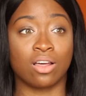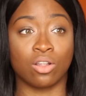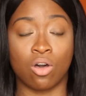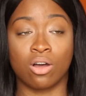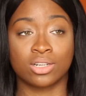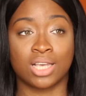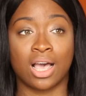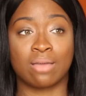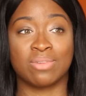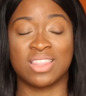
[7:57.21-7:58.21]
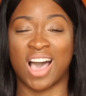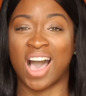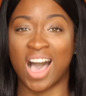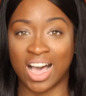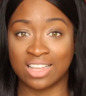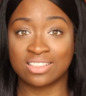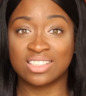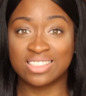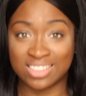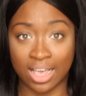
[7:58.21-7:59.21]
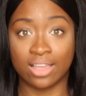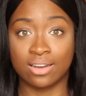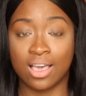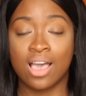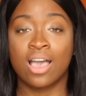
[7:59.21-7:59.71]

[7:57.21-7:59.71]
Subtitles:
a long time in the hot sun,